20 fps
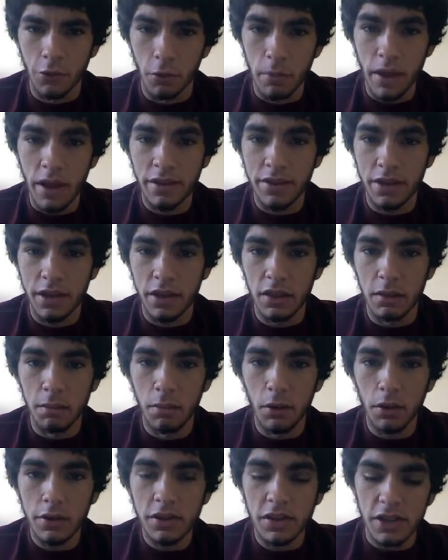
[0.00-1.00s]
romantic in the
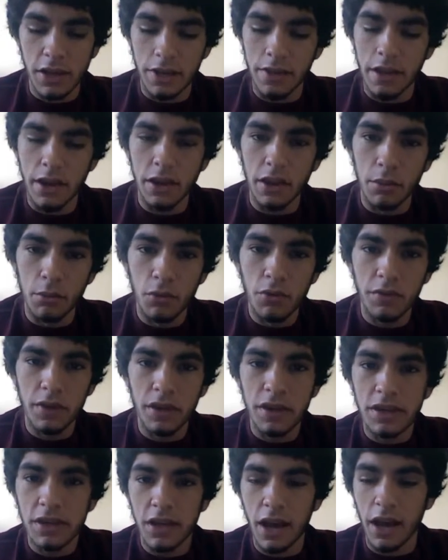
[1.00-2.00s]
books, and then in the
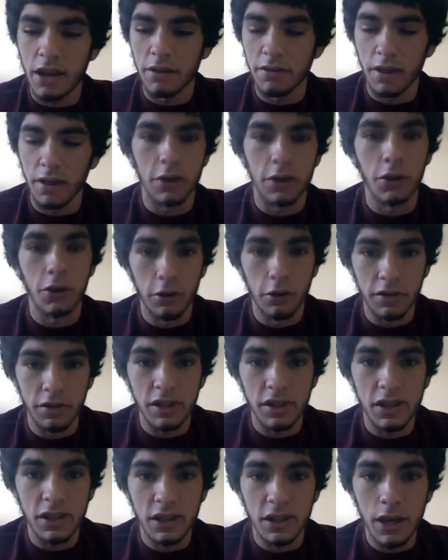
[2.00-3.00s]
movie he's kind of like
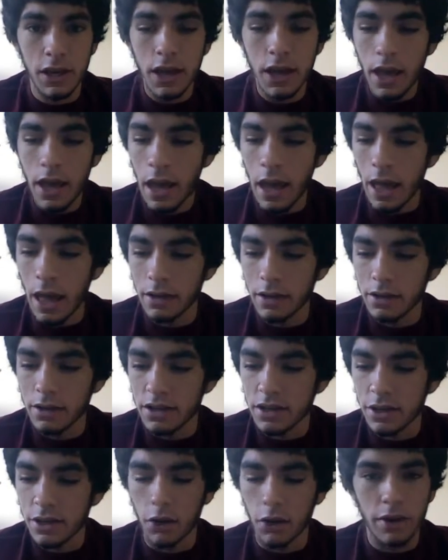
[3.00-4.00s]
nervous
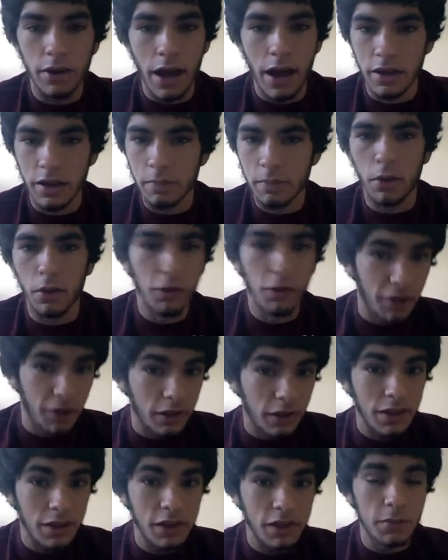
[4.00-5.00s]
and, you know, not as
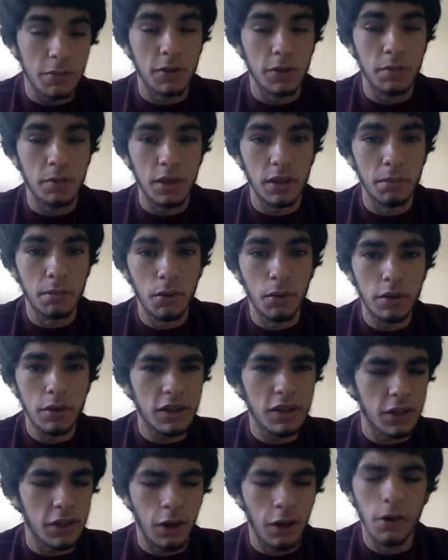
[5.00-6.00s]
perfect as he's supposed to be in the
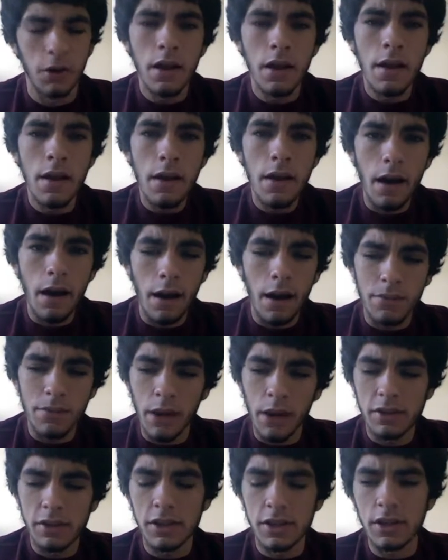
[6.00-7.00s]
books. So
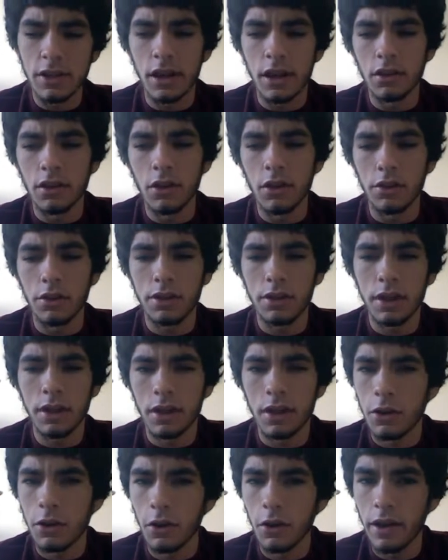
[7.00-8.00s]
that was something that I thought
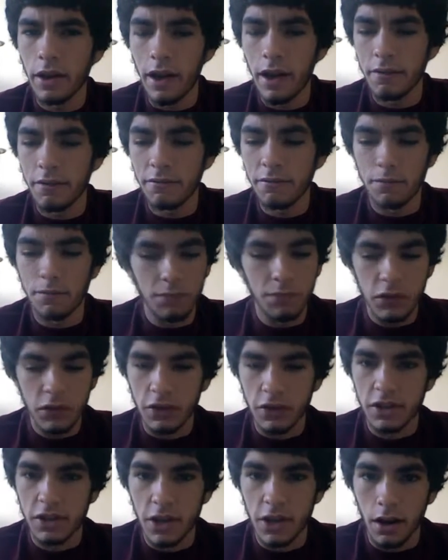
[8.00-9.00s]
that they could have
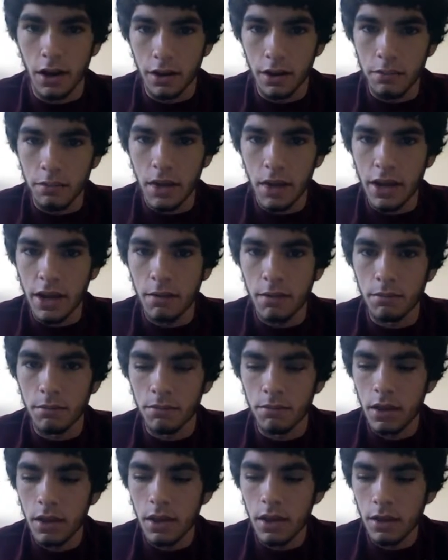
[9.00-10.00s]
just done, made
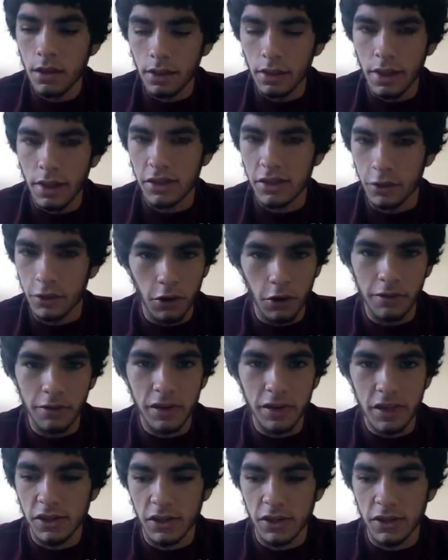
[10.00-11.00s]
him less
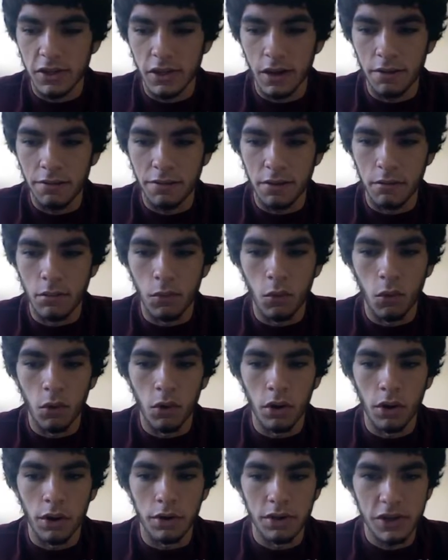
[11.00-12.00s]
nervous and stuff and
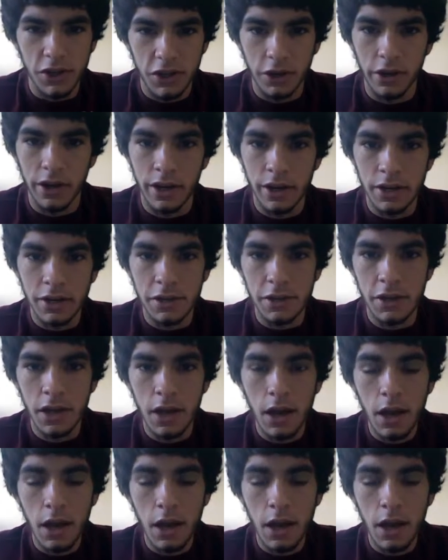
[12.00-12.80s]
more serious.